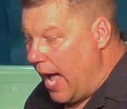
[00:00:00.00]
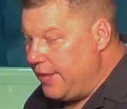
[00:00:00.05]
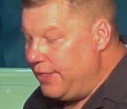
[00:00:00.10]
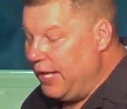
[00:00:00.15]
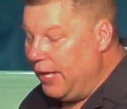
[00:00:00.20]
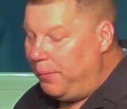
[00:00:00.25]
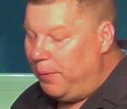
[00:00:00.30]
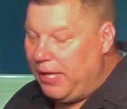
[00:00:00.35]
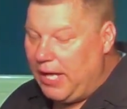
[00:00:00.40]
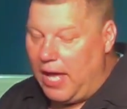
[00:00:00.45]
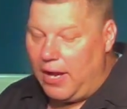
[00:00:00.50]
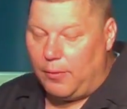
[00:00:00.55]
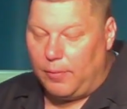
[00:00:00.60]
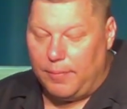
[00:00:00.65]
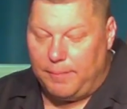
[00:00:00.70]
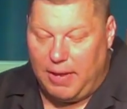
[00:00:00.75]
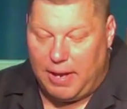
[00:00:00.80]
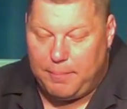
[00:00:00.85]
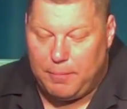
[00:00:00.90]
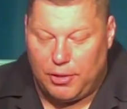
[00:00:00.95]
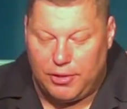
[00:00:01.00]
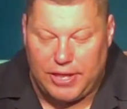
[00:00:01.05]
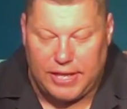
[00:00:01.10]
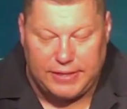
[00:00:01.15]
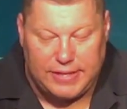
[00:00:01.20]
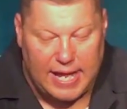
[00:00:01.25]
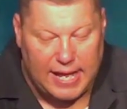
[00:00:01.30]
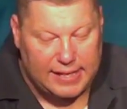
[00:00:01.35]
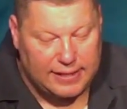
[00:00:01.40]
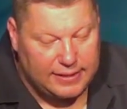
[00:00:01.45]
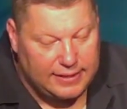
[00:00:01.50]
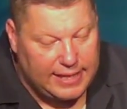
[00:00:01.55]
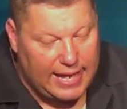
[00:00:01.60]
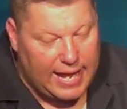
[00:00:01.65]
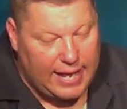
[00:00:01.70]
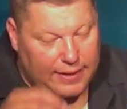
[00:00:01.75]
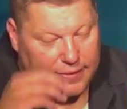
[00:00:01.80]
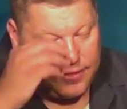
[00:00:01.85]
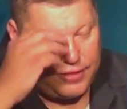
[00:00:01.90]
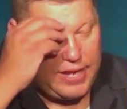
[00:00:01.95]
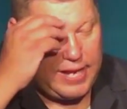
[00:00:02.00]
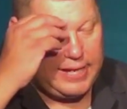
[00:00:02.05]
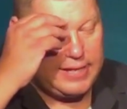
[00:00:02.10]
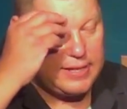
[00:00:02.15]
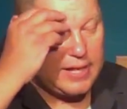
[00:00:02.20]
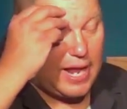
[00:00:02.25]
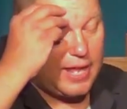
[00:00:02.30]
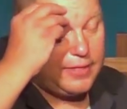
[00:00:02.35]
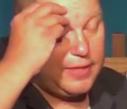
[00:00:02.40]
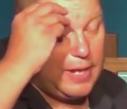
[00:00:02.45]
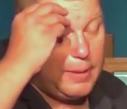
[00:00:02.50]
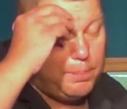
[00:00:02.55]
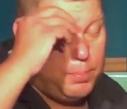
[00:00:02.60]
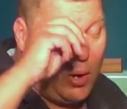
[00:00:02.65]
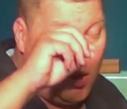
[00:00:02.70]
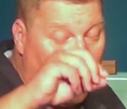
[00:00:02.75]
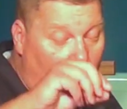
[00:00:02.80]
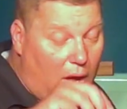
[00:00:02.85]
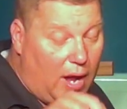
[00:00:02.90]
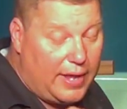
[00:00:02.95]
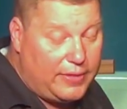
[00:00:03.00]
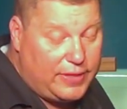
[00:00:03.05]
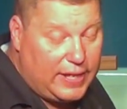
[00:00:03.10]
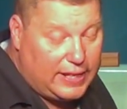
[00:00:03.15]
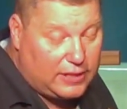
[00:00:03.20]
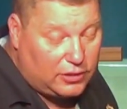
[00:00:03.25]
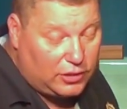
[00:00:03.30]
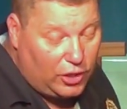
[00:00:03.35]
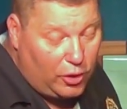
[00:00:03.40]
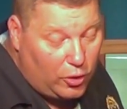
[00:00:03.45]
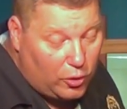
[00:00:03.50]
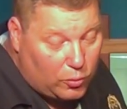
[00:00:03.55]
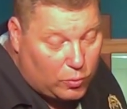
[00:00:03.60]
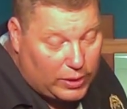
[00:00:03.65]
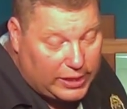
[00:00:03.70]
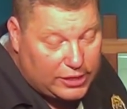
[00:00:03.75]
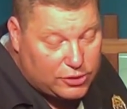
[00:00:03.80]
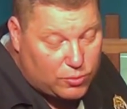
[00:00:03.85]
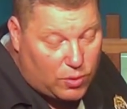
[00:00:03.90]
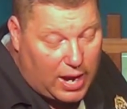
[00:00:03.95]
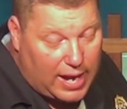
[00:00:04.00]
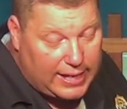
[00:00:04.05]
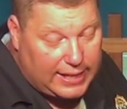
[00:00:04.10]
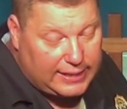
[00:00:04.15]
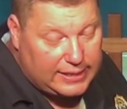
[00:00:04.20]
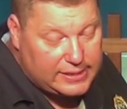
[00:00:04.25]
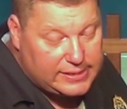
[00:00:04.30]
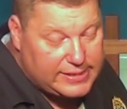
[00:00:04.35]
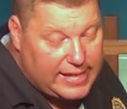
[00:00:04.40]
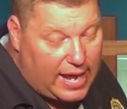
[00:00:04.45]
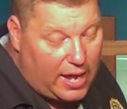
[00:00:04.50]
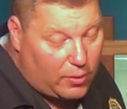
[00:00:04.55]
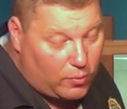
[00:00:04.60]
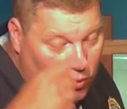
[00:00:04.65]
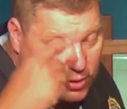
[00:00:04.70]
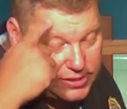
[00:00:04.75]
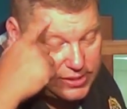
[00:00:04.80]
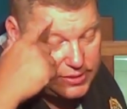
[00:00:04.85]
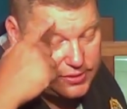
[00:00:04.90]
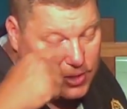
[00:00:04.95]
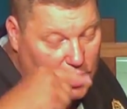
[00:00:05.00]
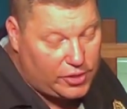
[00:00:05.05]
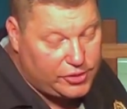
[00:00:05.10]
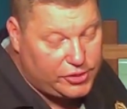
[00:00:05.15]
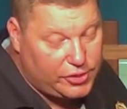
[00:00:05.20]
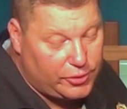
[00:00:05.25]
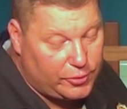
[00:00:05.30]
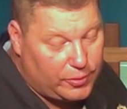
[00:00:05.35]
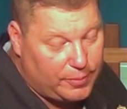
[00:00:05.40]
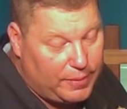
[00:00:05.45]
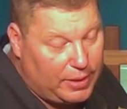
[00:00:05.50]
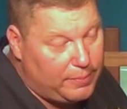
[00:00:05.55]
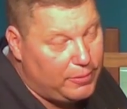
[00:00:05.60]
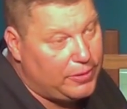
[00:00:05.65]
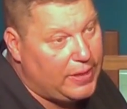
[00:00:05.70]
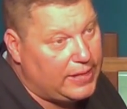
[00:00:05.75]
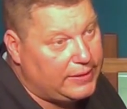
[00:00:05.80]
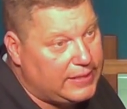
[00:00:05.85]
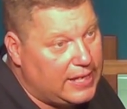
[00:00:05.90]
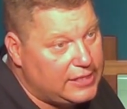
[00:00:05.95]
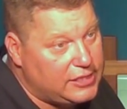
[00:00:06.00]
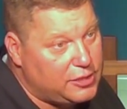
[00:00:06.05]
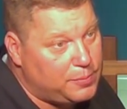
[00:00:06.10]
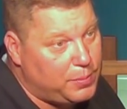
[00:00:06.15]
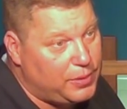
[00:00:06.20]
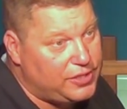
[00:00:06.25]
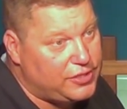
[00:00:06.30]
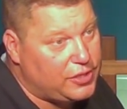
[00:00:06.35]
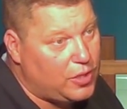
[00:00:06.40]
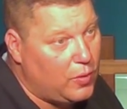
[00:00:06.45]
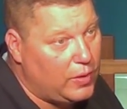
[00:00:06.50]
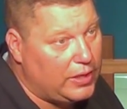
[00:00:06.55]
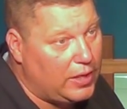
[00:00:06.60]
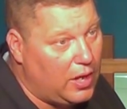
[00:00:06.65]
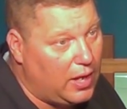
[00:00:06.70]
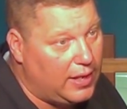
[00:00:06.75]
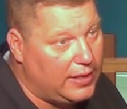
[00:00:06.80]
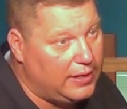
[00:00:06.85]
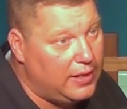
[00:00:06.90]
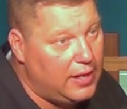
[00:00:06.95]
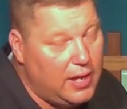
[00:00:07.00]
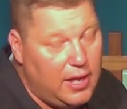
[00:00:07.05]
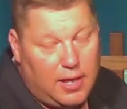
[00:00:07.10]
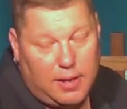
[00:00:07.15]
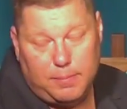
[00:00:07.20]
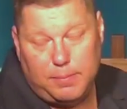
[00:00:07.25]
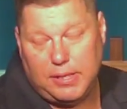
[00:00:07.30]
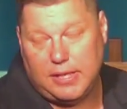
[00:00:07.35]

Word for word: I think we got to remember that, that that thing. I think Paul, I think Luke, when he's writing this down, wants us also to remember that that split's going on.